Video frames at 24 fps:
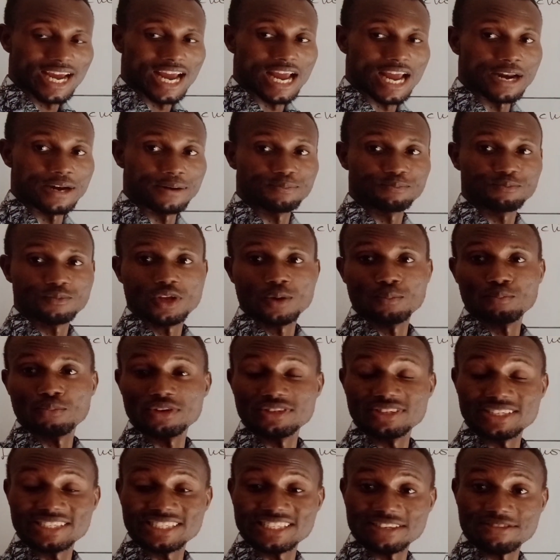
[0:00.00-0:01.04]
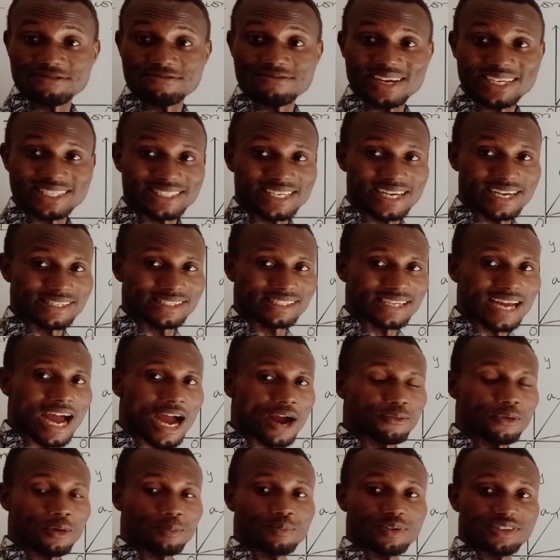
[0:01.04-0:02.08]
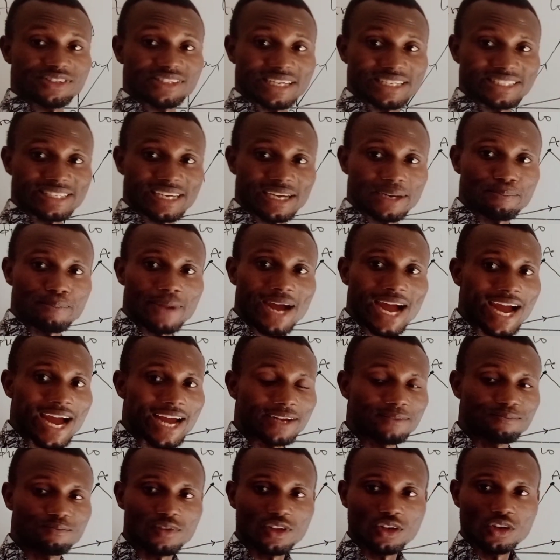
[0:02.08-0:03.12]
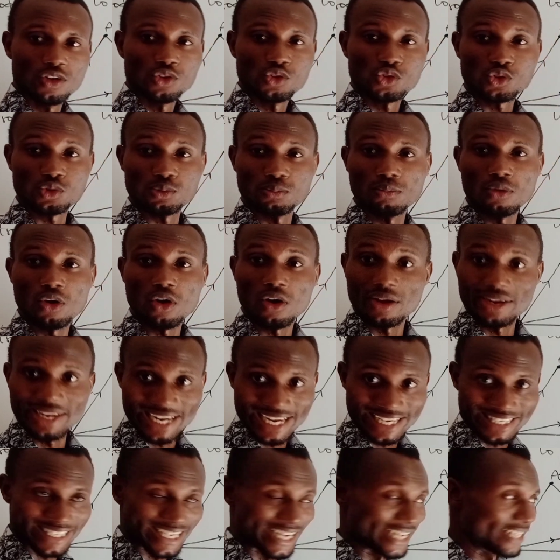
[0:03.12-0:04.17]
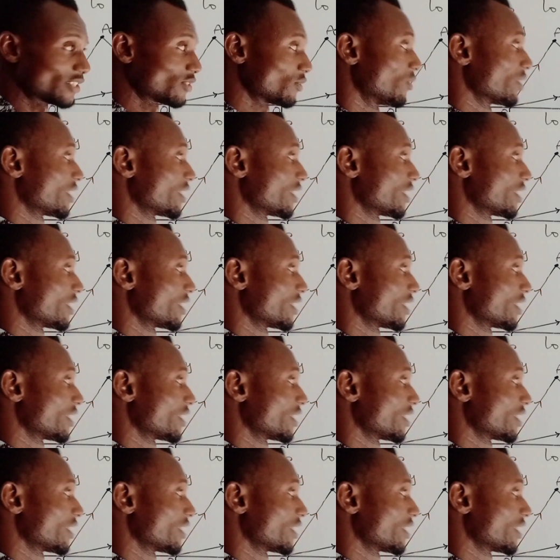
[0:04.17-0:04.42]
and position vectors are represented by small letters,